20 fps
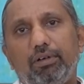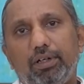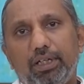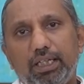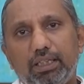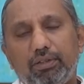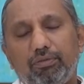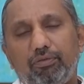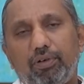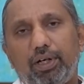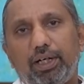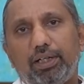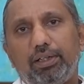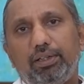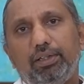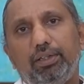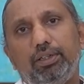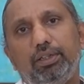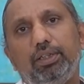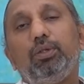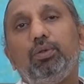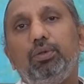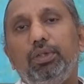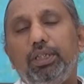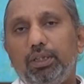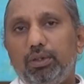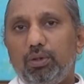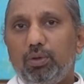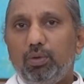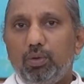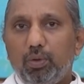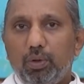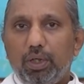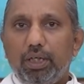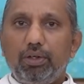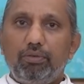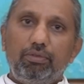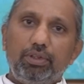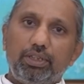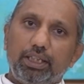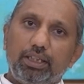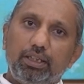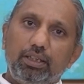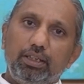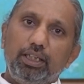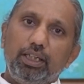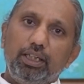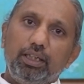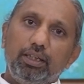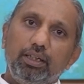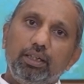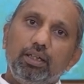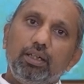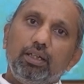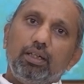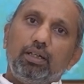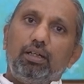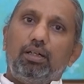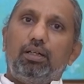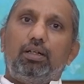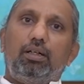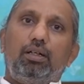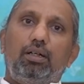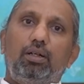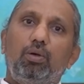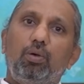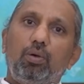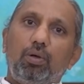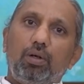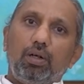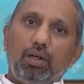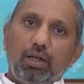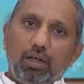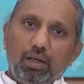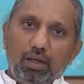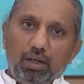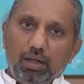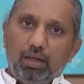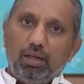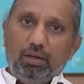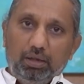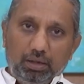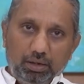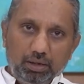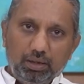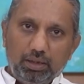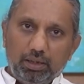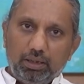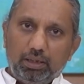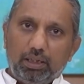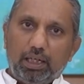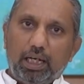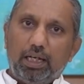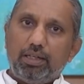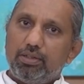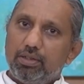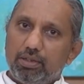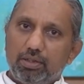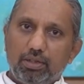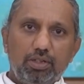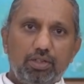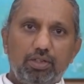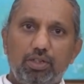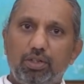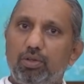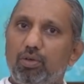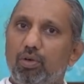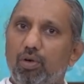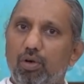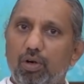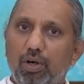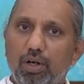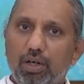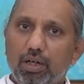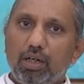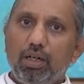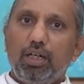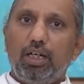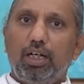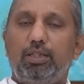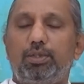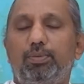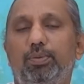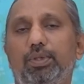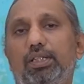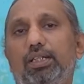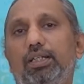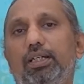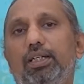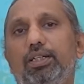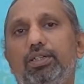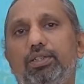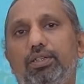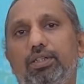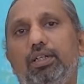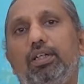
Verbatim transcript: a risk factor, you need to go and visit the uh, local uh, cancer surgeon or a specialist